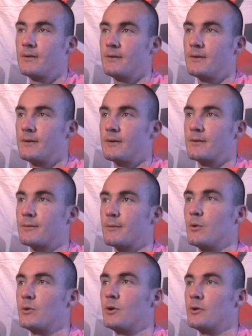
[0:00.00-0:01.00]
you can't
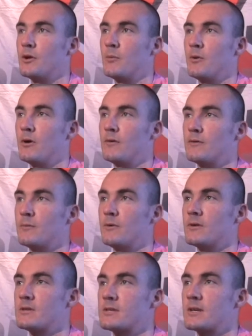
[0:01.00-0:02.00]
hold on to the ball for
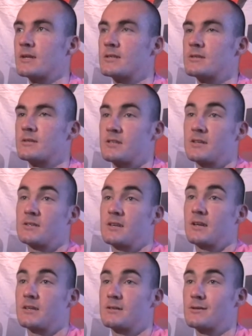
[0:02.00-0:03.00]
more than 6
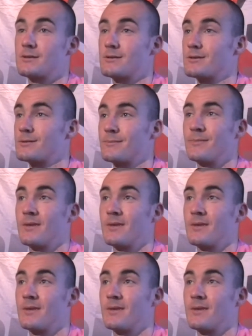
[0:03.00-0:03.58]
seconds, because